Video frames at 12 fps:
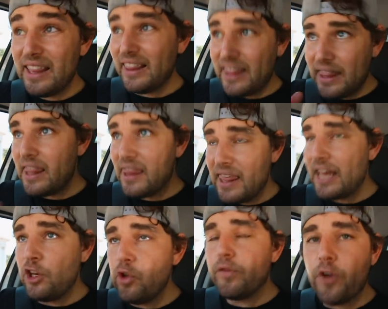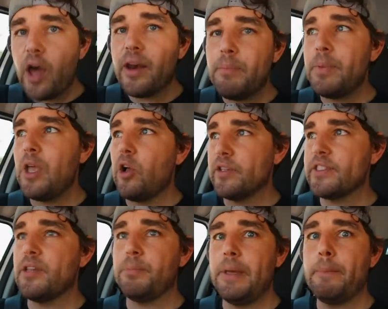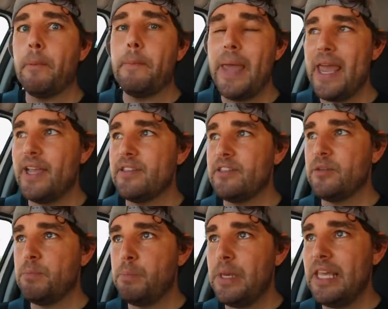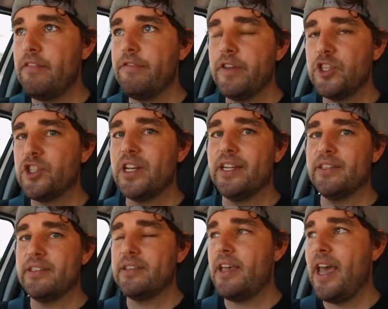then you've got to be also be prepared to be vigilant.